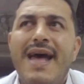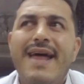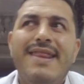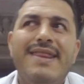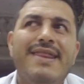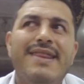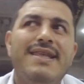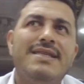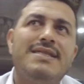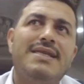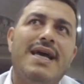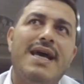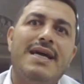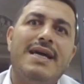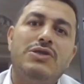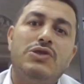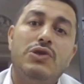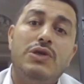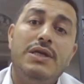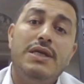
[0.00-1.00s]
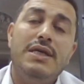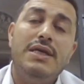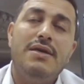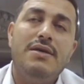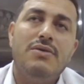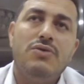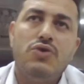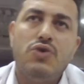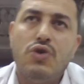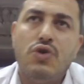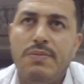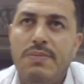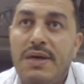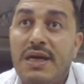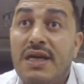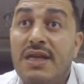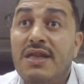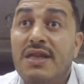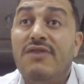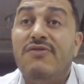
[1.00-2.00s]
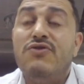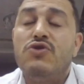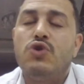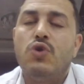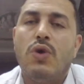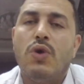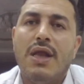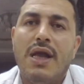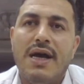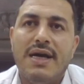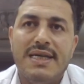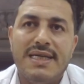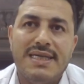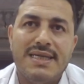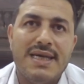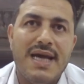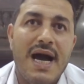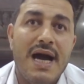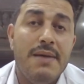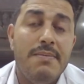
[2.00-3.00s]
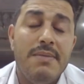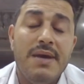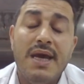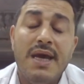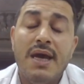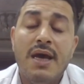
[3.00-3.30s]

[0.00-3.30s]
and this actually should be individualized. I